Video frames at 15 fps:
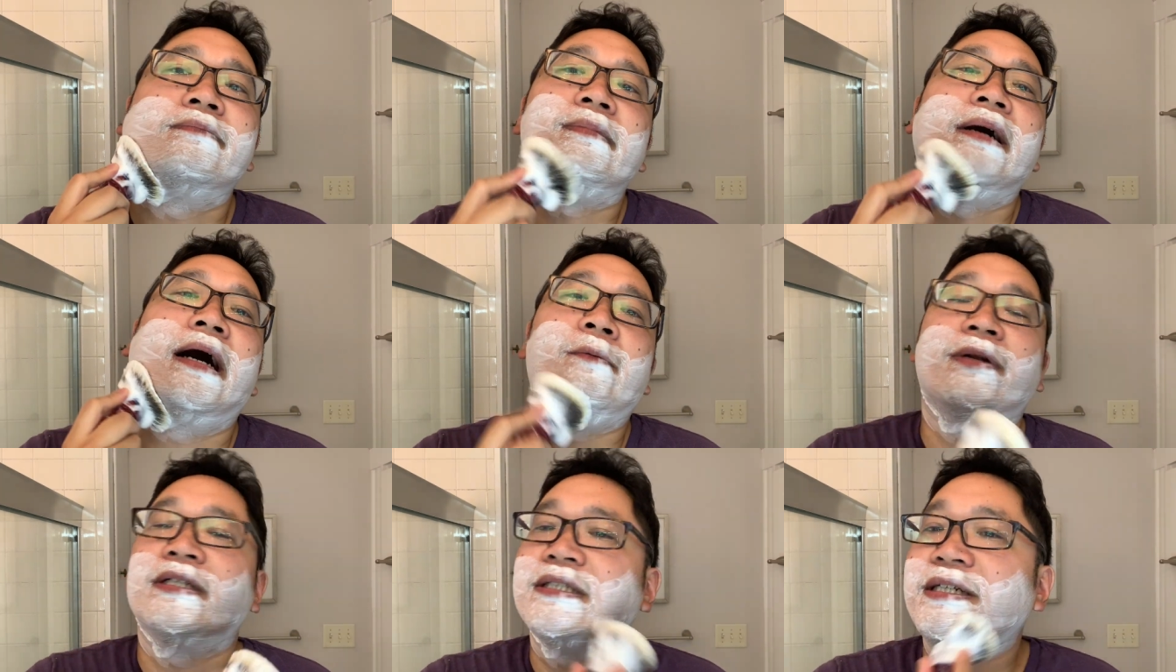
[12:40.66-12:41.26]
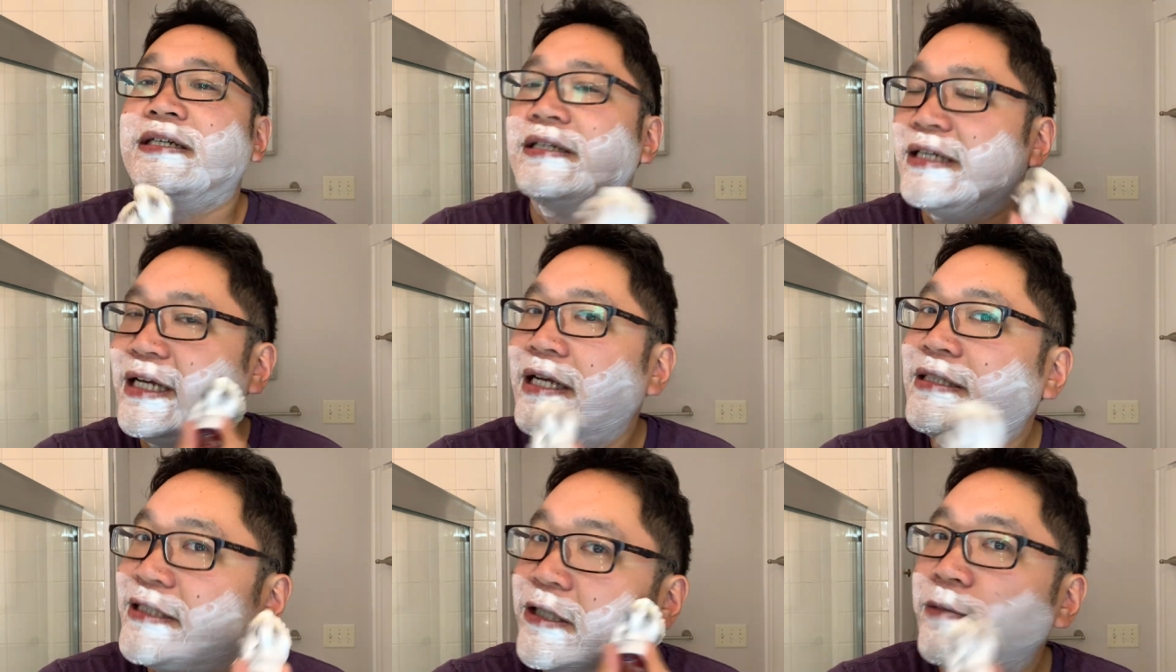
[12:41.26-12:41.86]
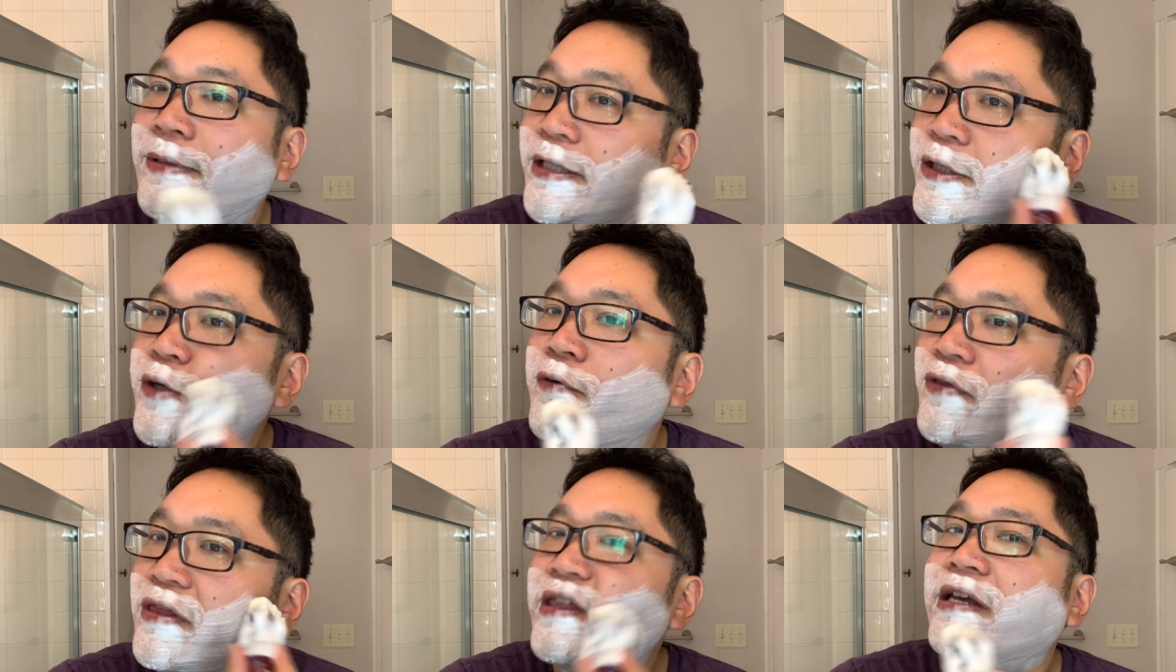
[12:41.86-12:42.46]
I want to see, is it going to be
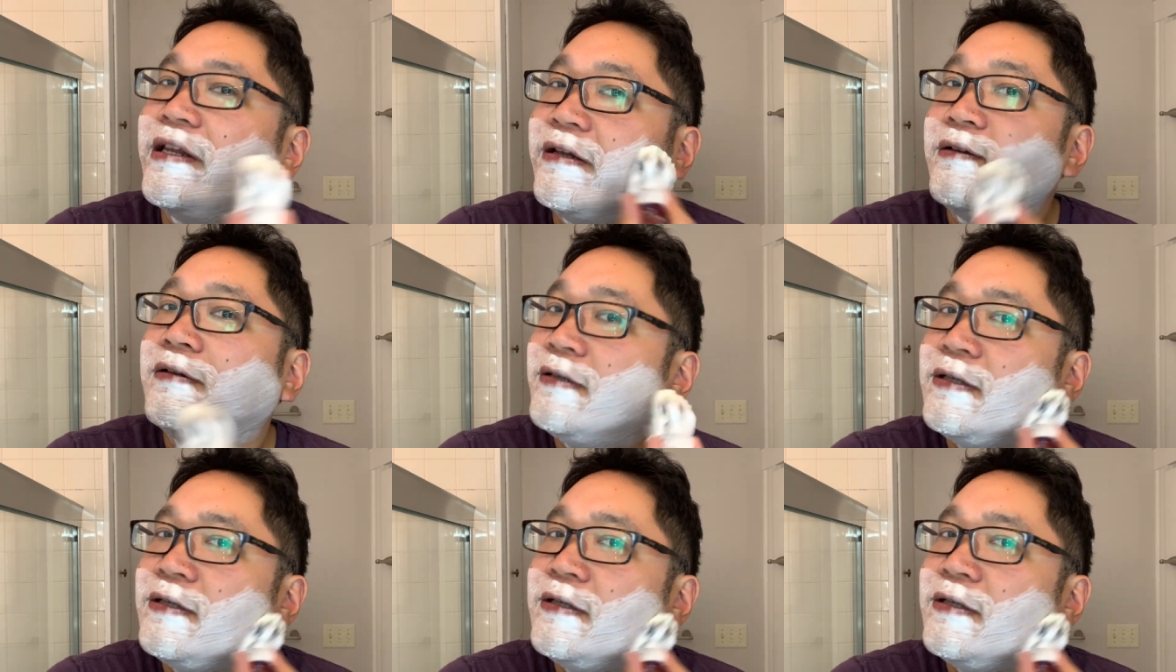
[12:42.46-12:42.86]
too thin.